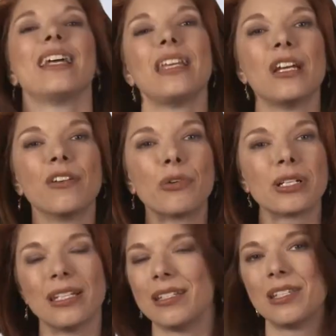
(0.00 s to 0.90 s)
at the Air
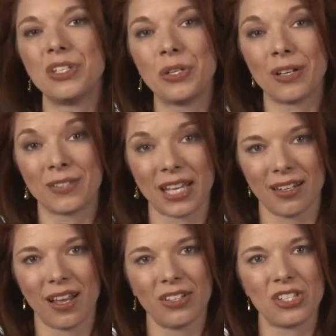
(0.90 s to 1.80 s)
Force Institute of
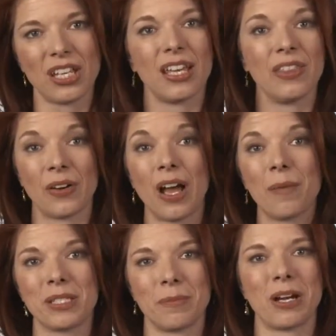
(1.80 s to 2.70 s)
Technology in their
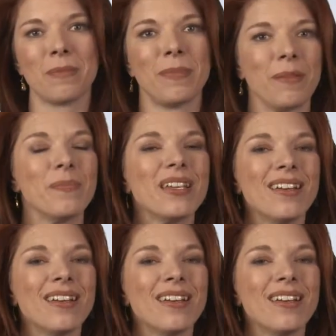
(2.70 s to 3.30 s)
ops department.